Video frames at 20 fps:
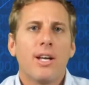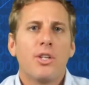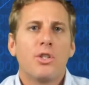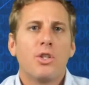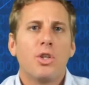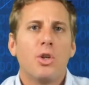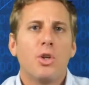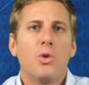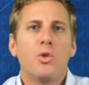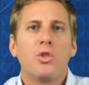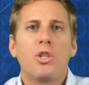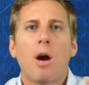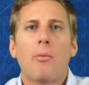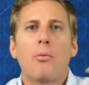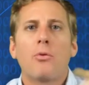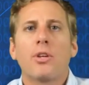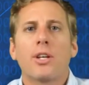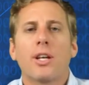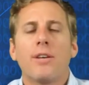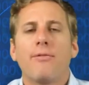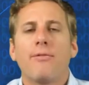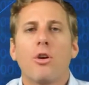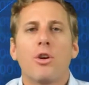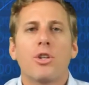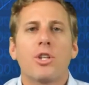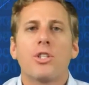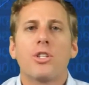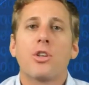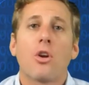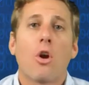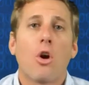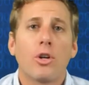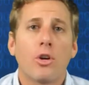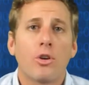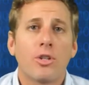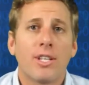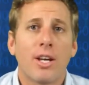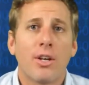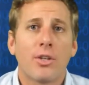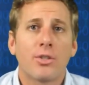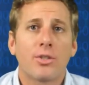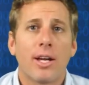to double the conversions on all your sales